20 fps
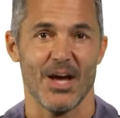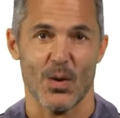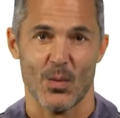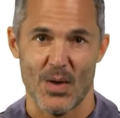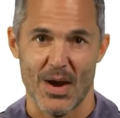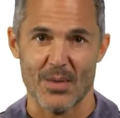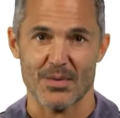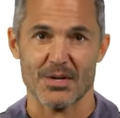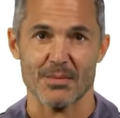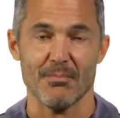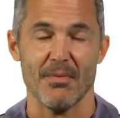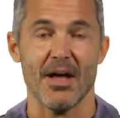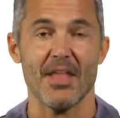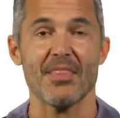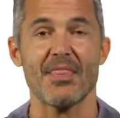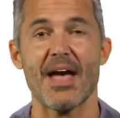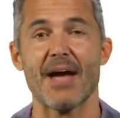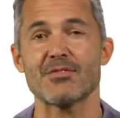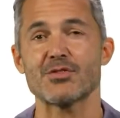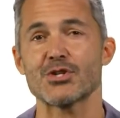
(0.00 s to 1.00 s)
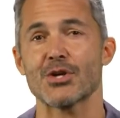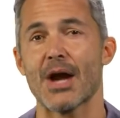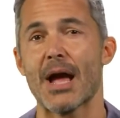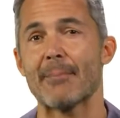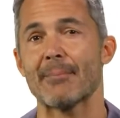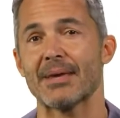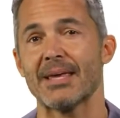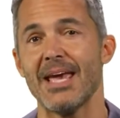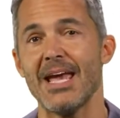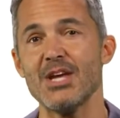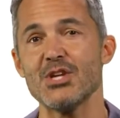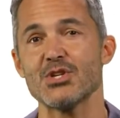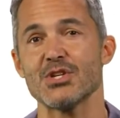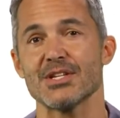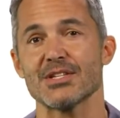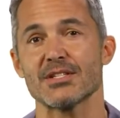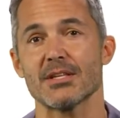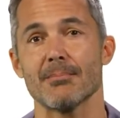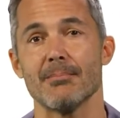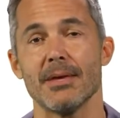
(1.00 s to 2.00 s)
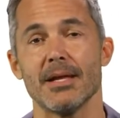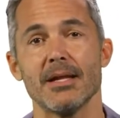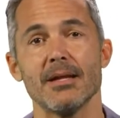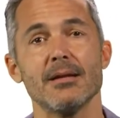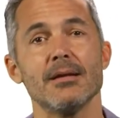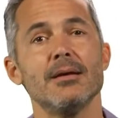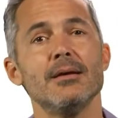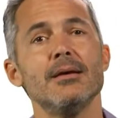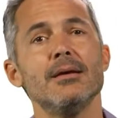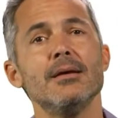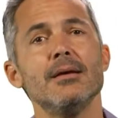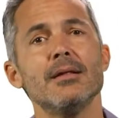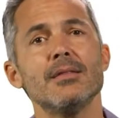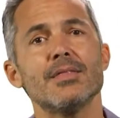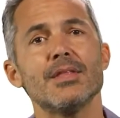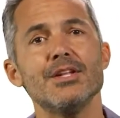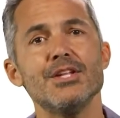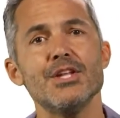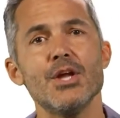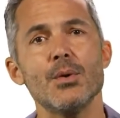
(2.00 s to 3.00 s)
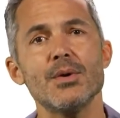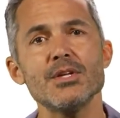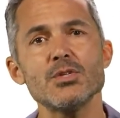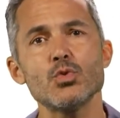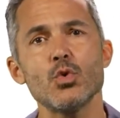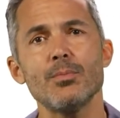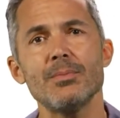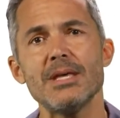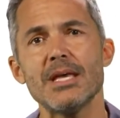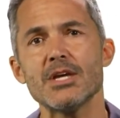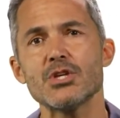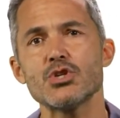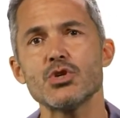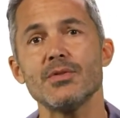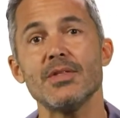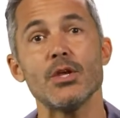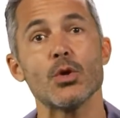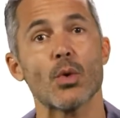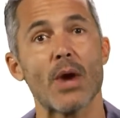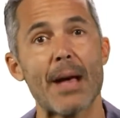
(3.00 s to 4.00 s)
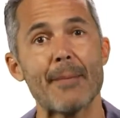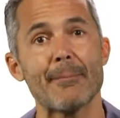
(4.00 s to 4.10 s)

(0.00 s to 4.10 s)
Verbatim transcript: Around a month after your application is submitted, the notice will be issued that your